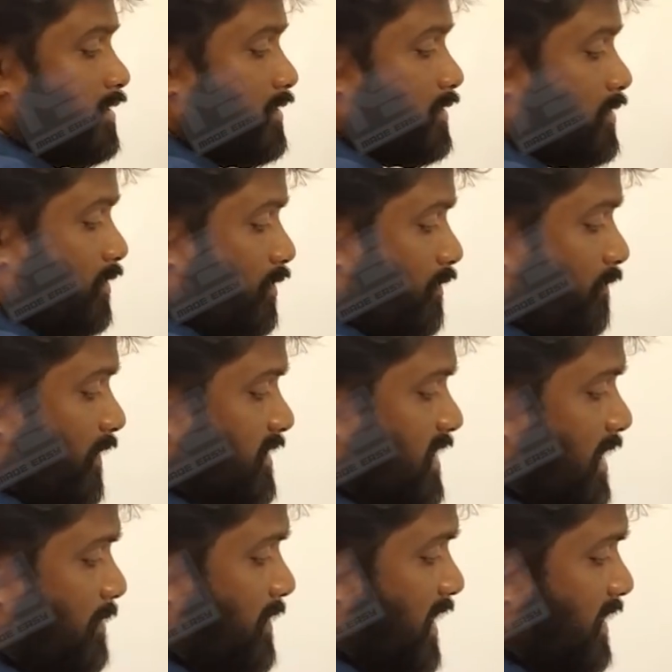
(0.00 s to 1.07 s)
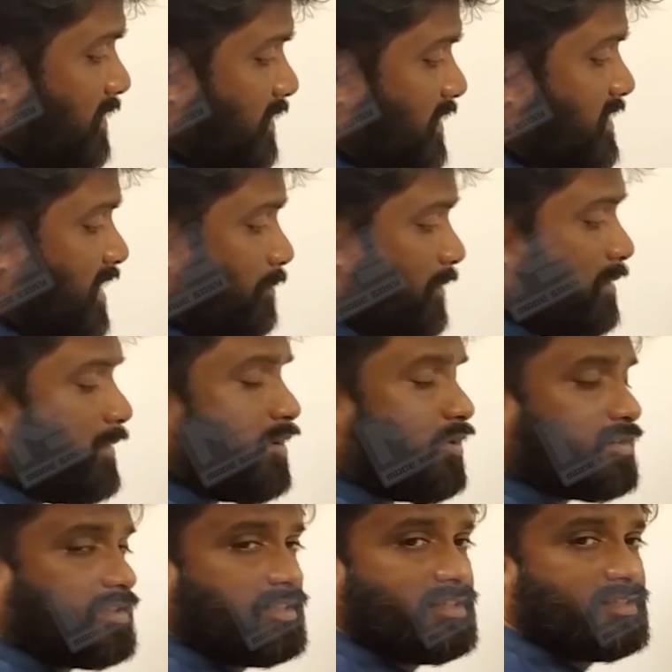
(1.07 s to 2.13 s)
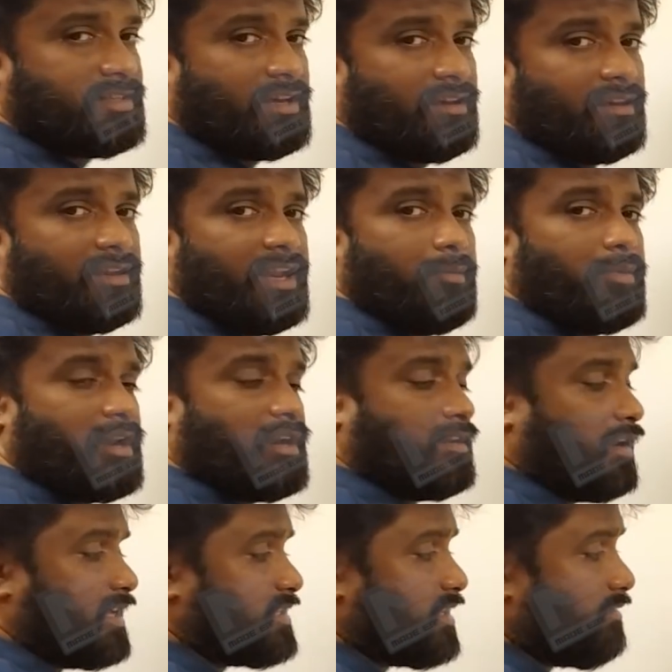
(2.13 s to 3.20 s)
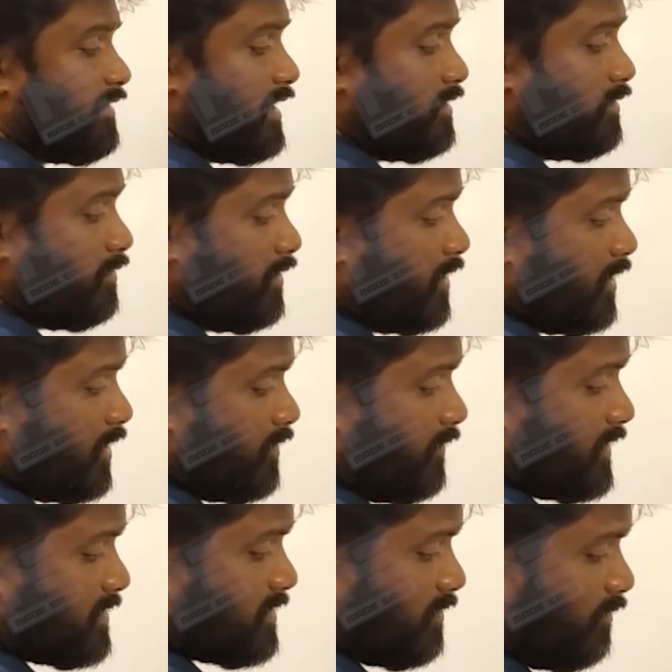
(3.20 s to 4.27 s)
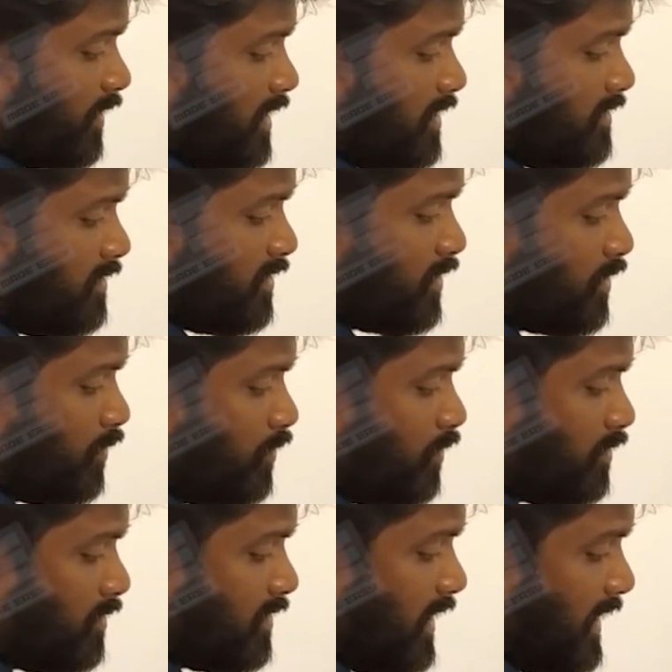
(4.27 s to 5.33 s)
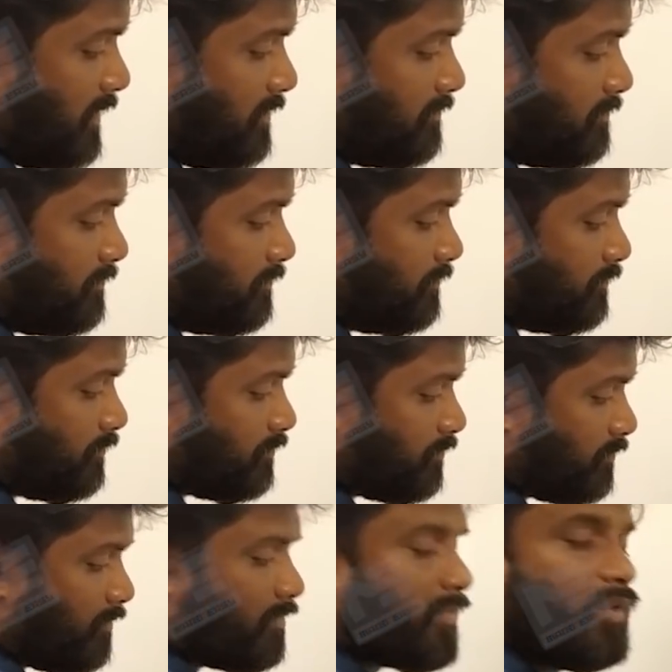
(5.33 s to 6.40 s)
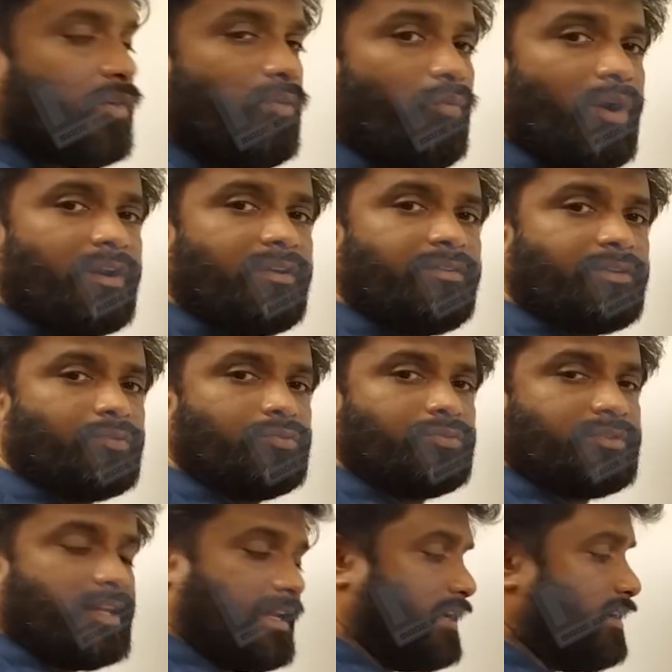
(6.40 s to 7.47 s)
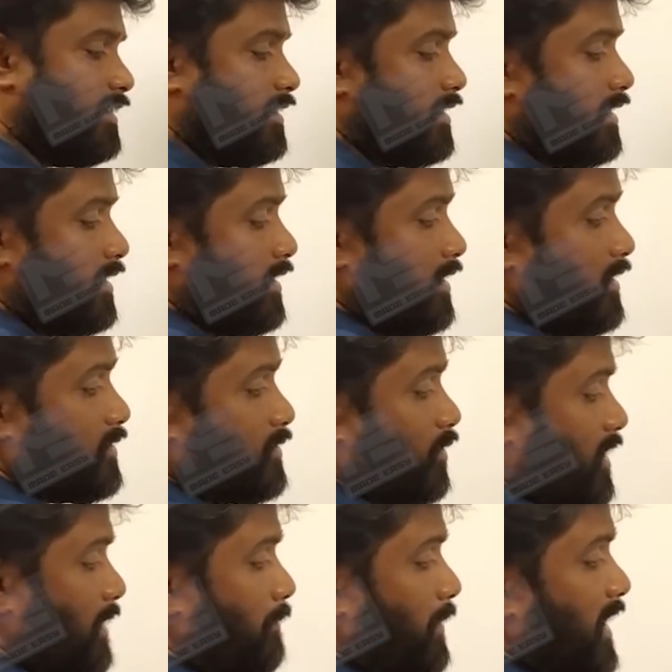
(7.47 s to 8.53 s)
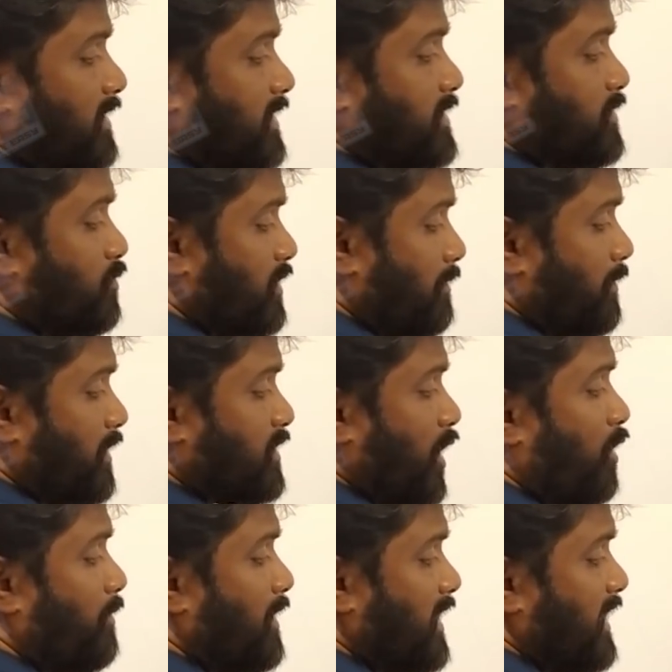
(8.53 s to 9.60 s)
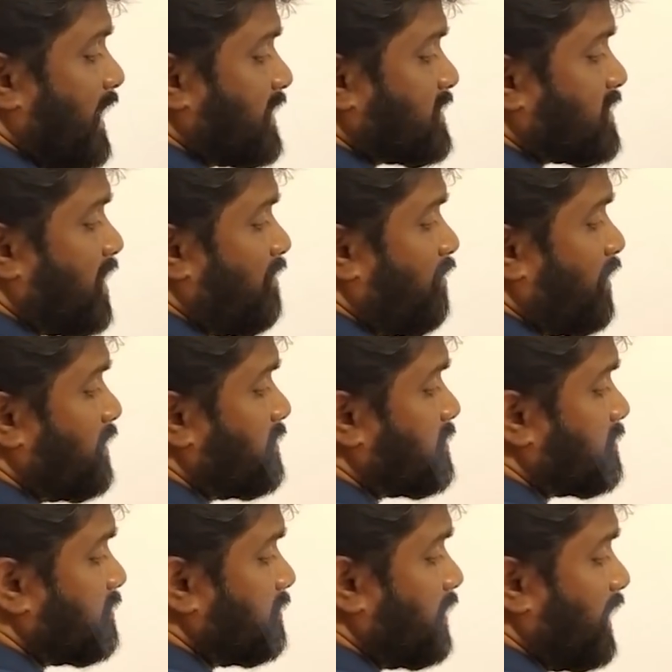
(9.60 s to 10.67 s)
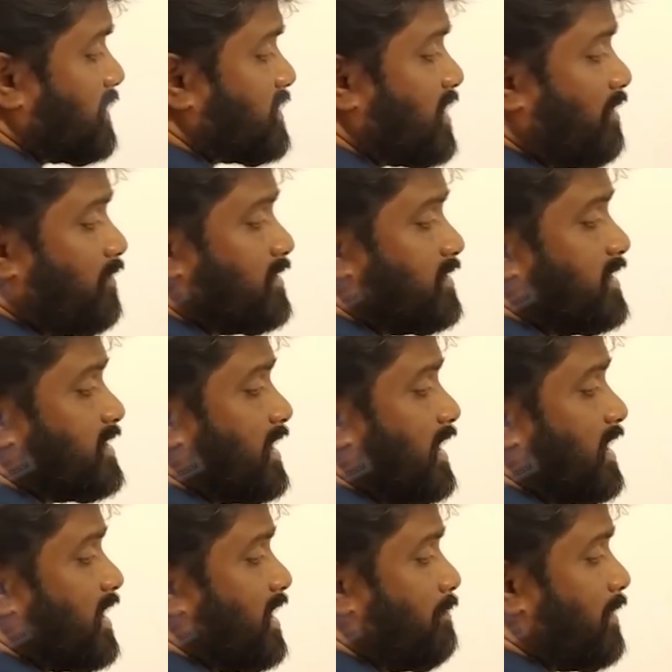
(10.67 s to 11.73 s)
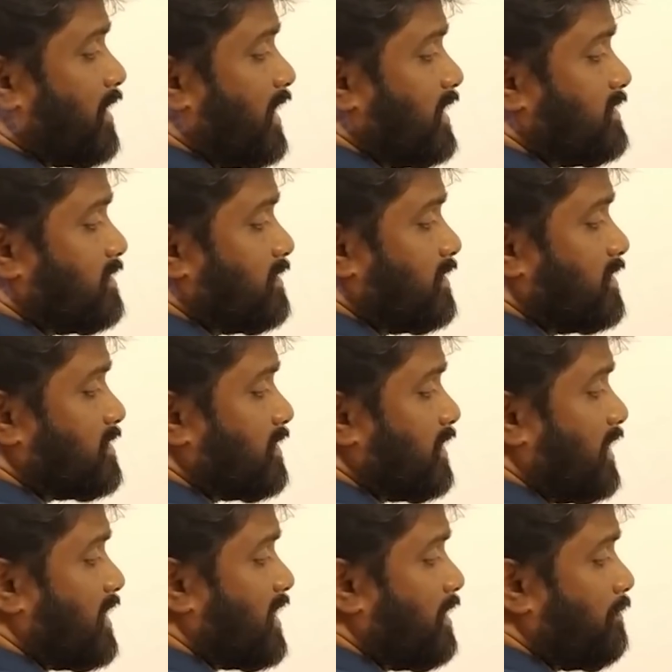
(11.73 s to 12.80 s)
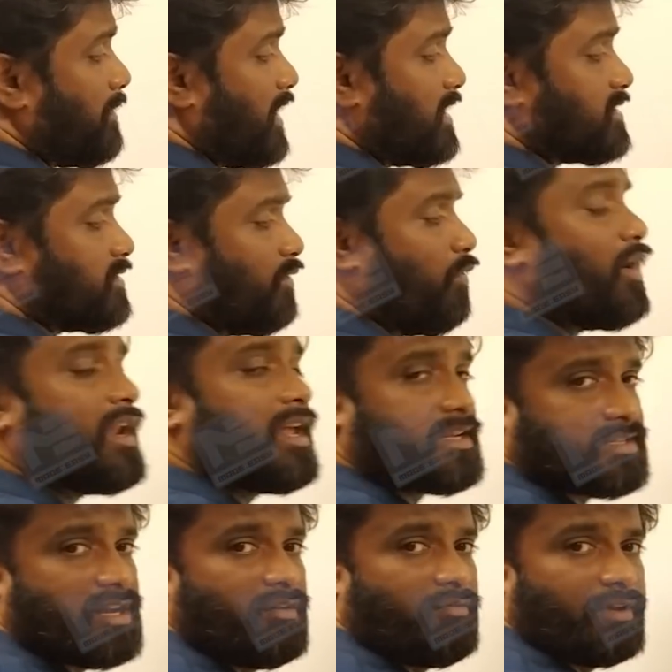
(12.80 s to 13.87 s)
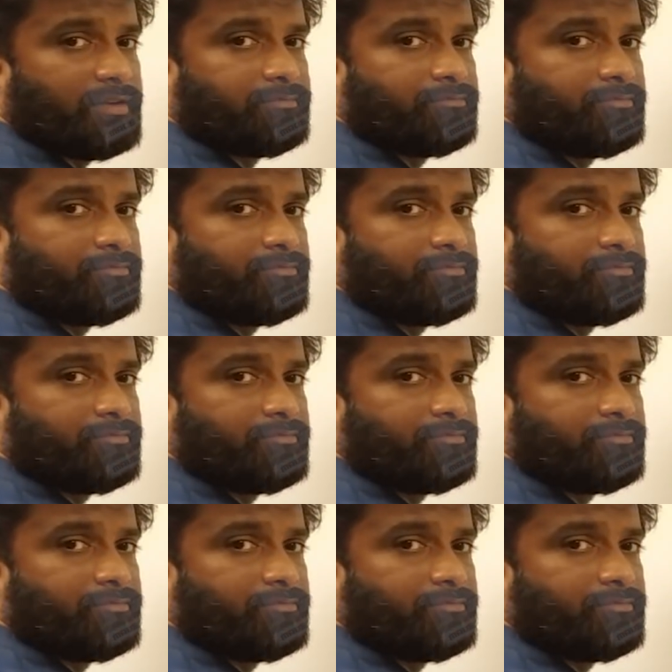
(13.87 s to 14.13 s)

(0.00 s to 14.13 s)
So first I am taking this number because this is a number in lesser value. First three, one two three. So compare these two numbers. How many extra ones, the extra ones this greater number has? This greater number has one extra one.